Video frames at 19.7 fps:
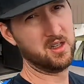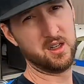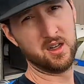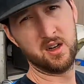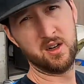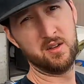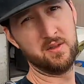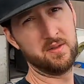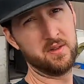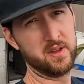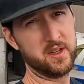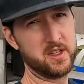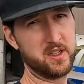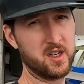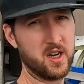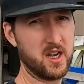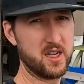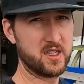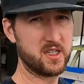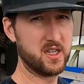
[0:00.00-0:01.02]
Hopefully it
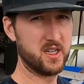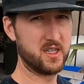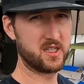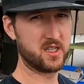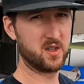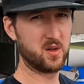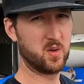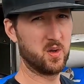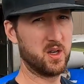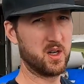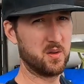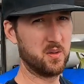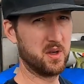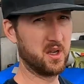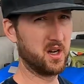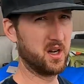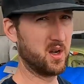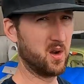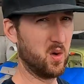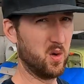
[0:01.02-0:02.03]
dries nice and quick. We got
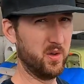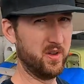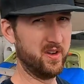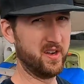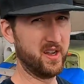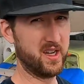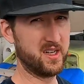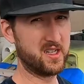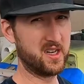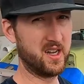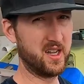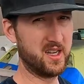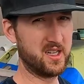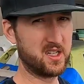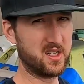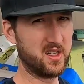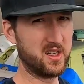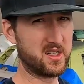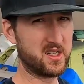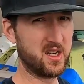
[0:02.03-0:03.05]
a colder day today, so
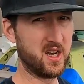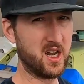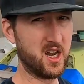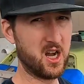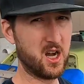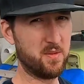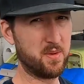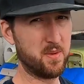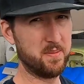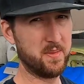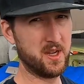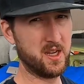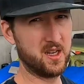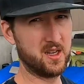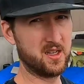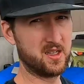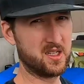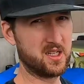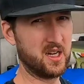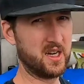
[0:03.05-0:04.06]
that's not helping me.
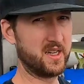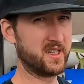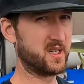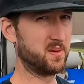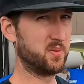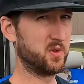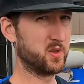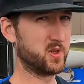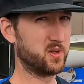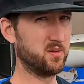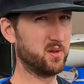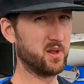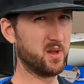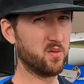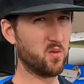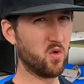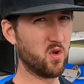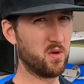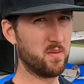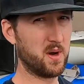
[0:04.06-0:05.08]
It's not supposed to really
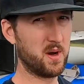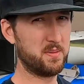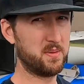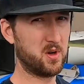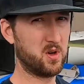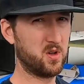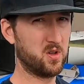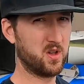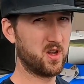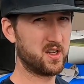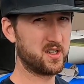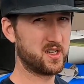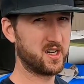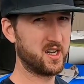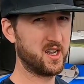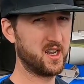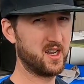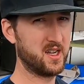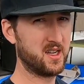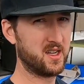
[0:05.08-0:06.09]
warm up a whole lot
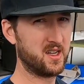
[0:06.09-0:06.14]
today.